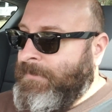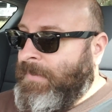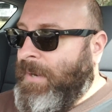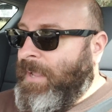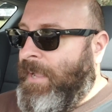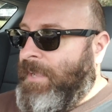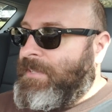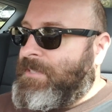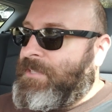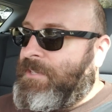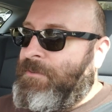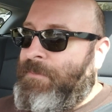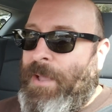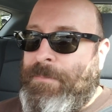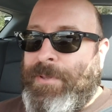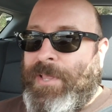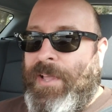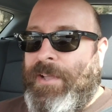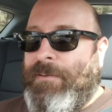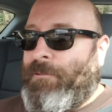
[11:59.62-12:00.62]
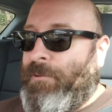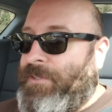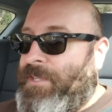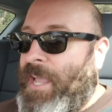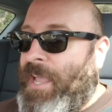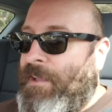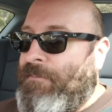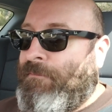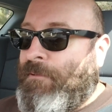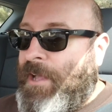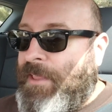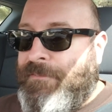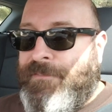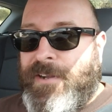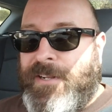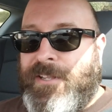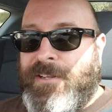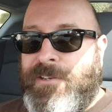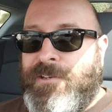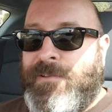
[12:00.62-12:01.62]
And you might be like, well, Dave, why the
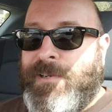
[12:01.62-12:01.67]
fuck didn't you